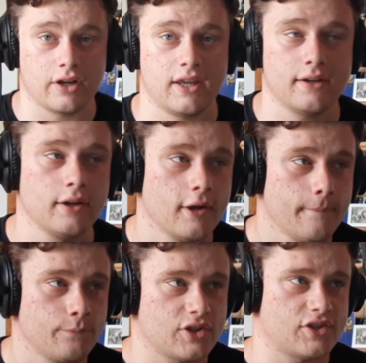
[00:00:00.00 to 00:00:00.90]
again
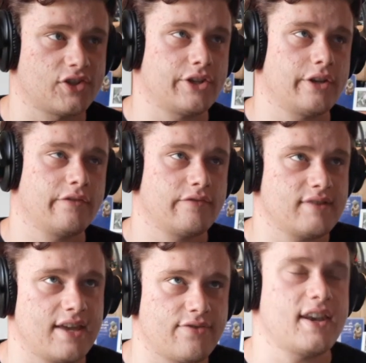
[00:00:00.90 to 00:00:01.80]
just to sort of
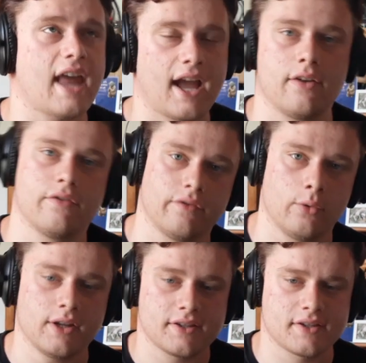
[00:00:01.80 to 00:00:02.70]
get the knack of the
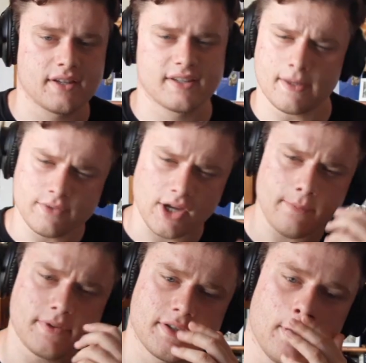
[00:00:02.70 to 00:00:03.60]
voice.
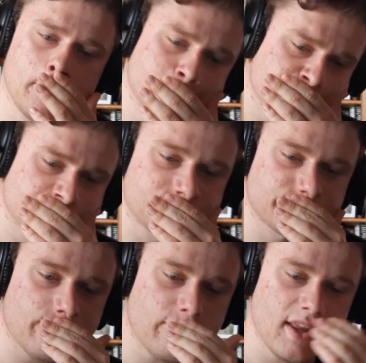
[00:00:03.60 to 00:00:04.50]
Sometimes, though,
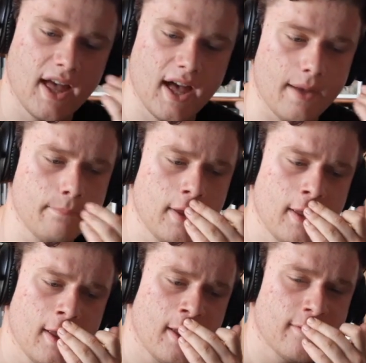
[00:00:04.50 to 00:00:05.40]

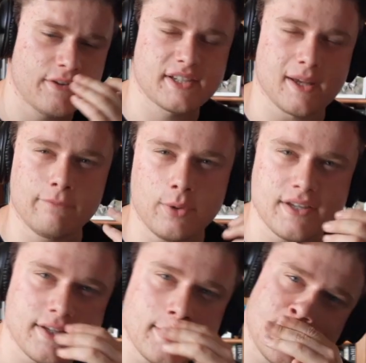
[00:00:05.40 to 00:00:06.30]
for some
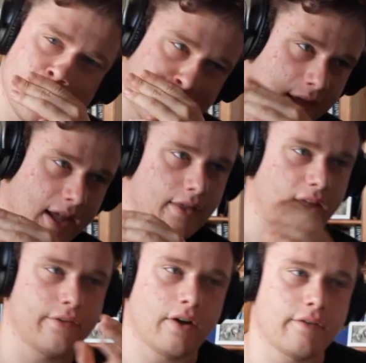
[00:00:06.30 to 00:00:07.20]
voices,
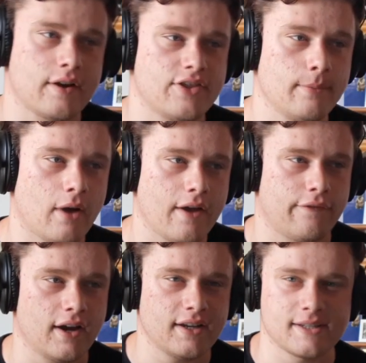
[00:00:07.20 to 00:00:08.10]
like if I've read them, I
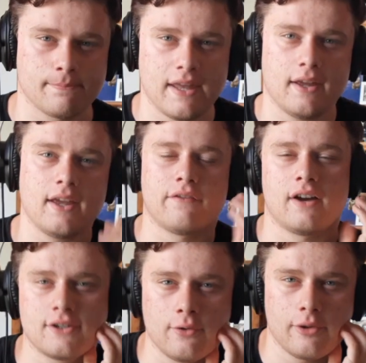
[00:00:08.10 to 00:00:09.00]
find it's better if
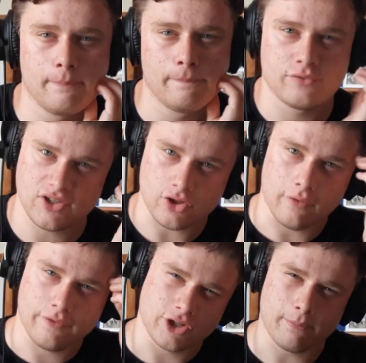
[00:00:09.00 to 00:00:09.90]
I do them just
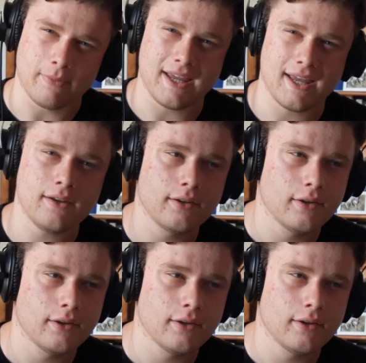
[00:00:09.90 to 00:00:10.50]
off the top of my head,